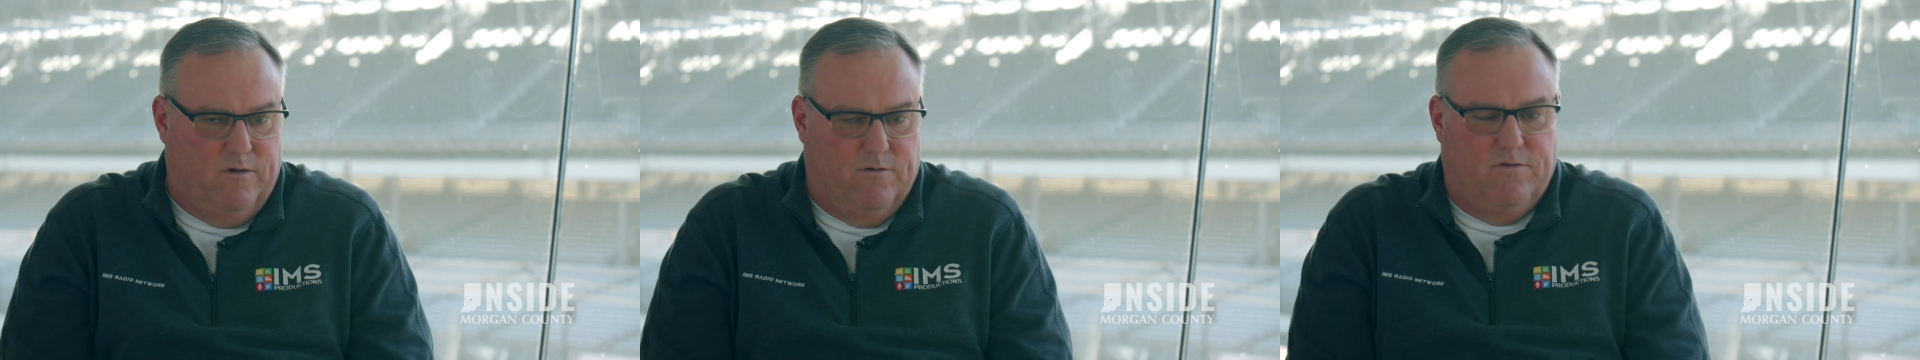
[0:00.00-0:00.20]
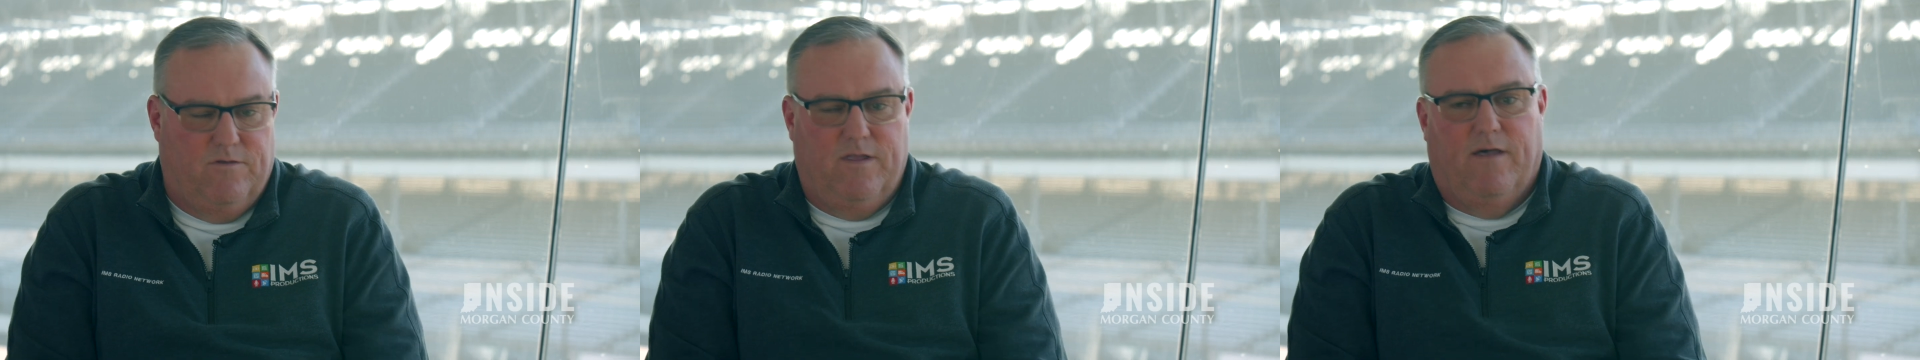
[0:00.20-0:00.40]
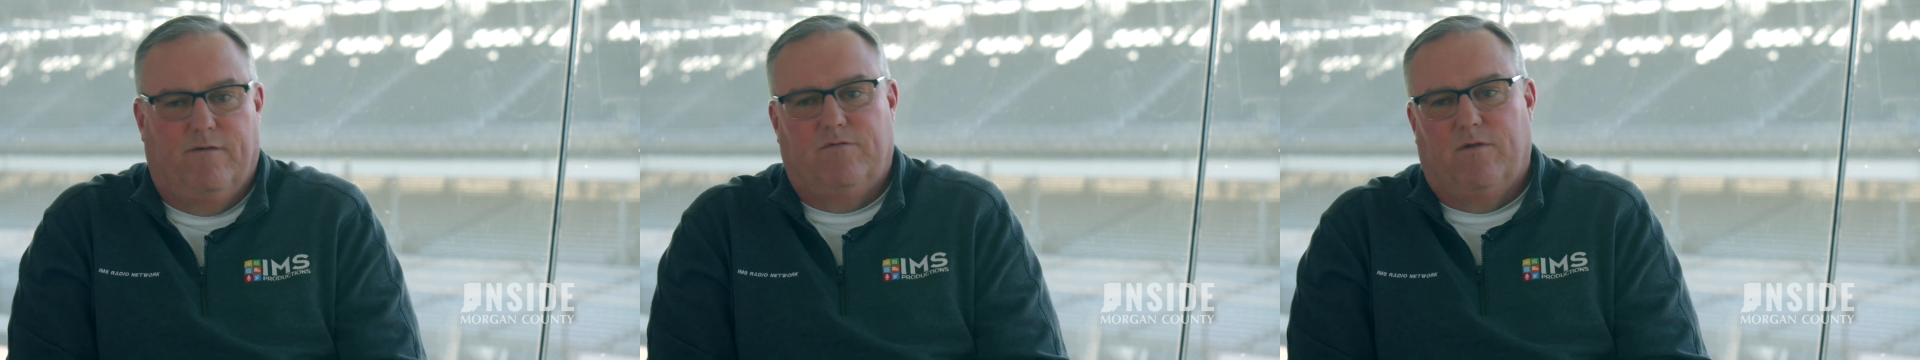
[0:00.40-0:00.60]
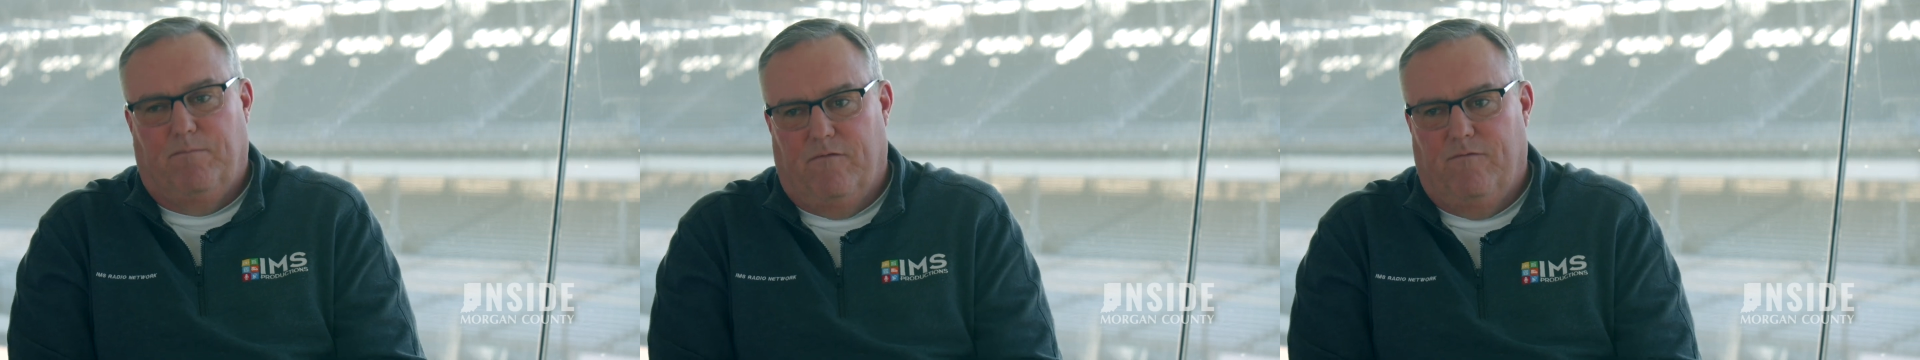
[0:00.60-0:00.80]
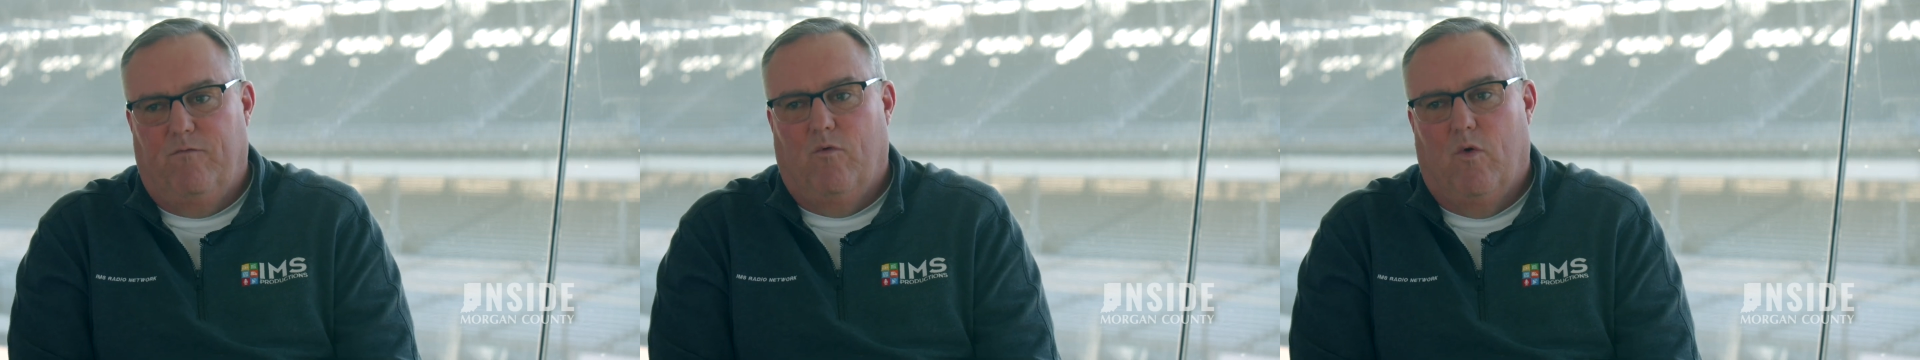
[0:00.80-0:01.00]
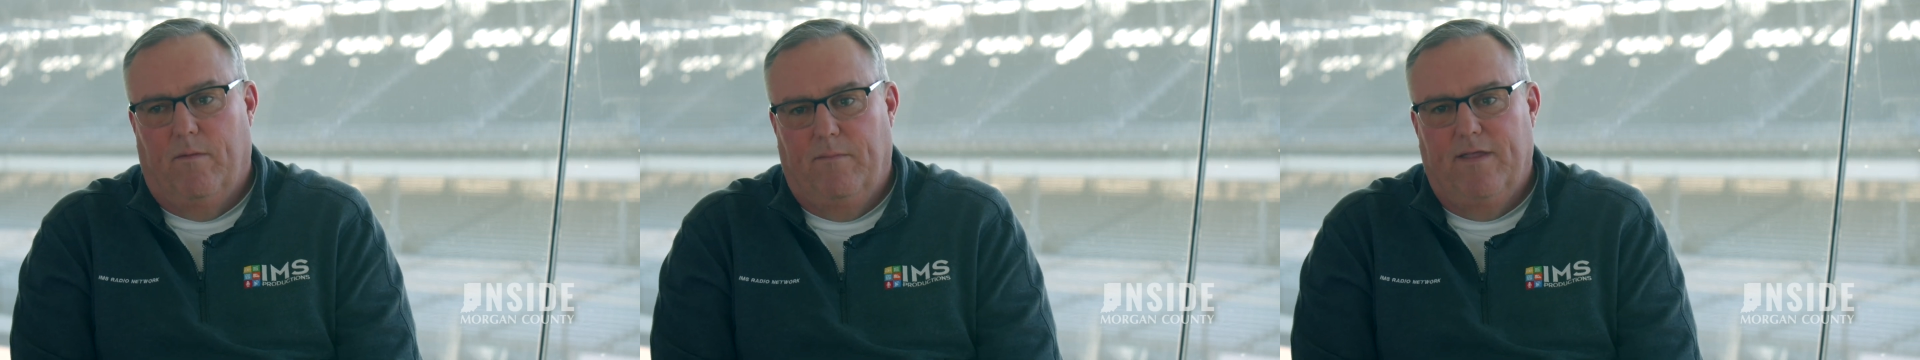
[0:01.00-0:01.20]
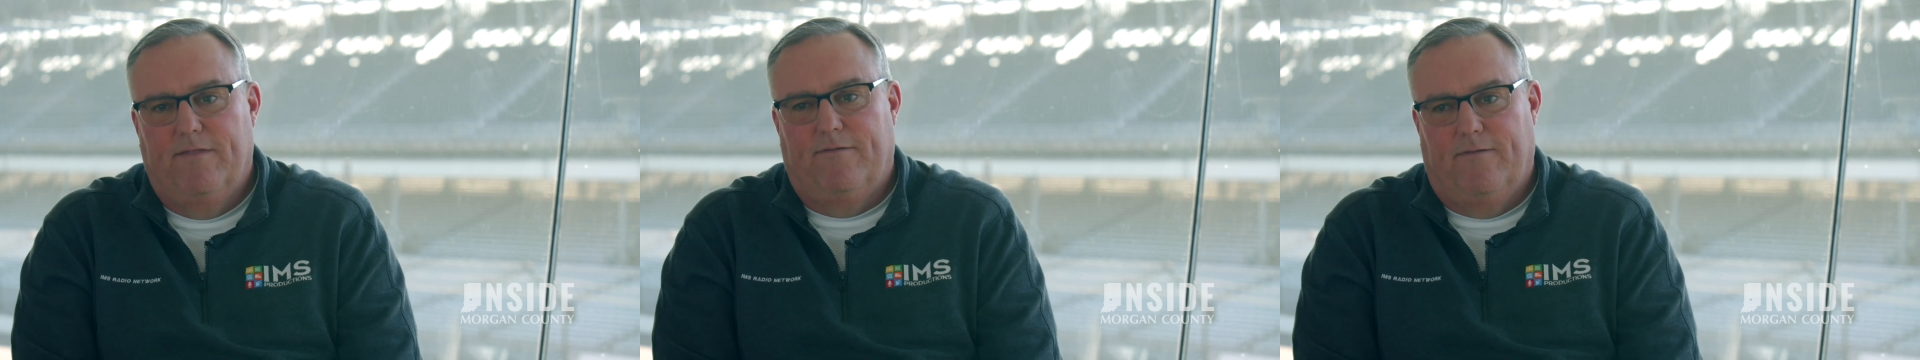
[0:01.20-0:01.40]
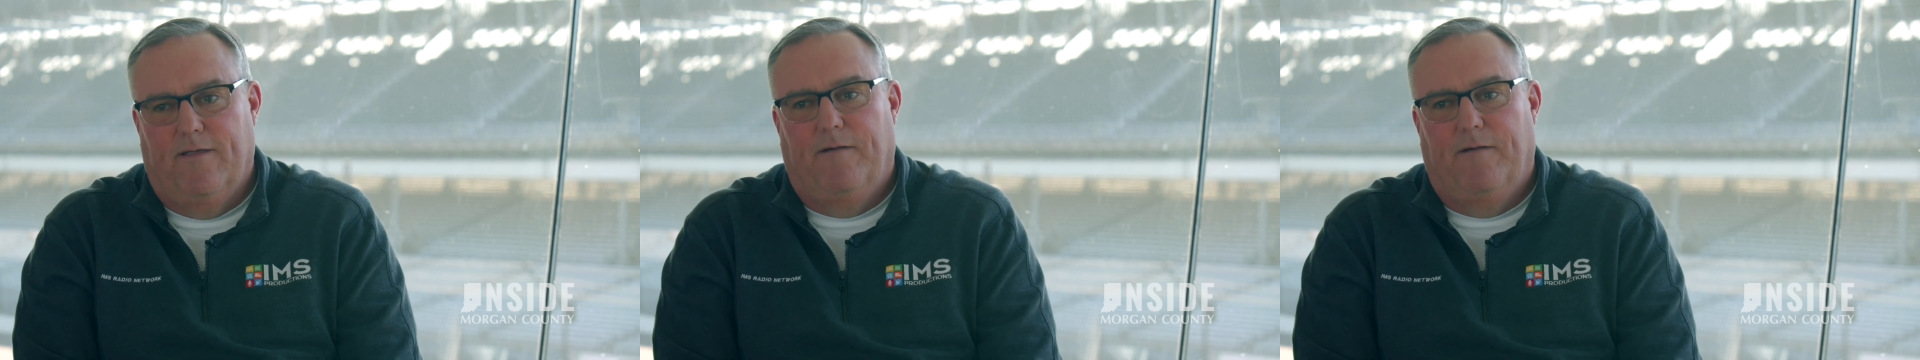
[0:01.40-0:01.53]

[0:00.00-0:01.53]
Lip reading: yourself to perform, and